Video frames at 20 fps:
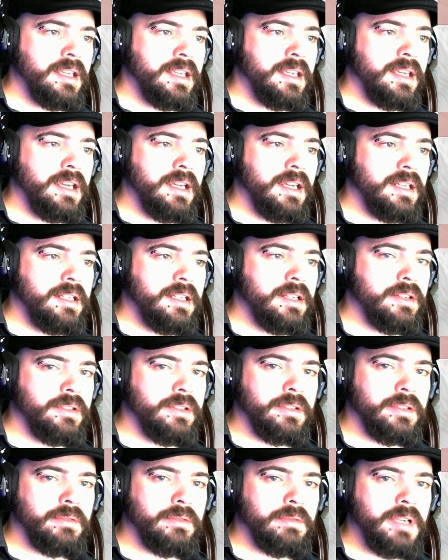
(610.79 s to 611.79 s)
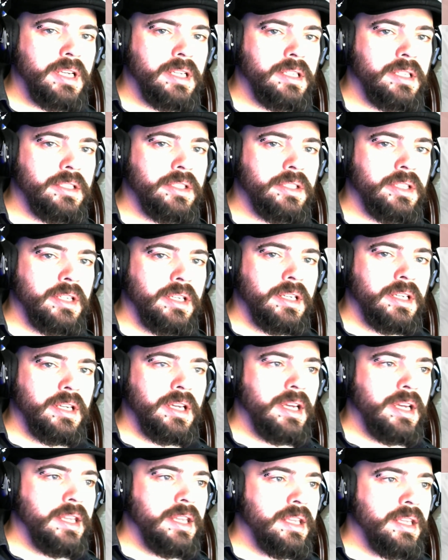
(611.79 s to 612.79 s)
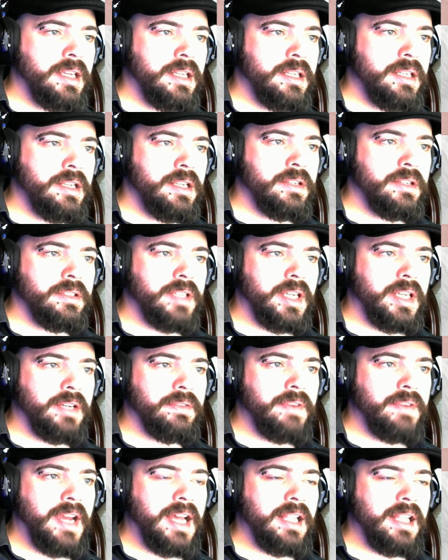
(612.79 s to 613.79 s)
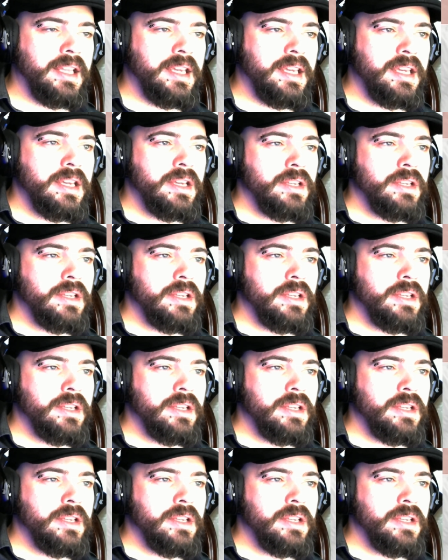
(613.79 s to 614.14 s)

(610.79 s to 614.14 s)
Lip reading: and here's a ridge and then here's like a valley.